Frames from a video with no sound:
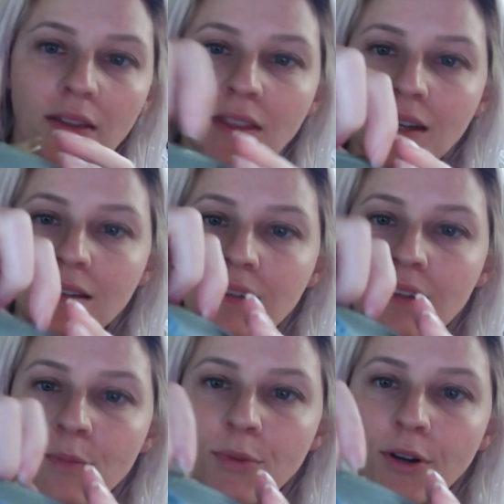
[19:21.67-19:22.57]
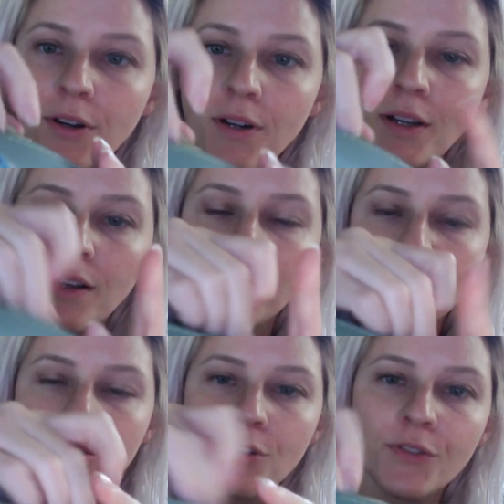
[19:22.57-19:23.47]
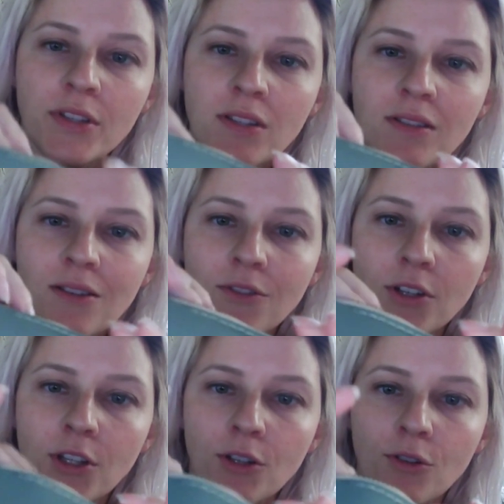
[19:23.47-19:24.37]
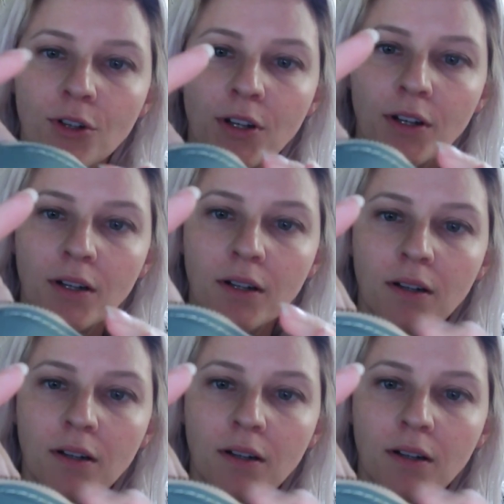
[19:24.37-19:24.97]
and then a zipper enclosure. This is even cuter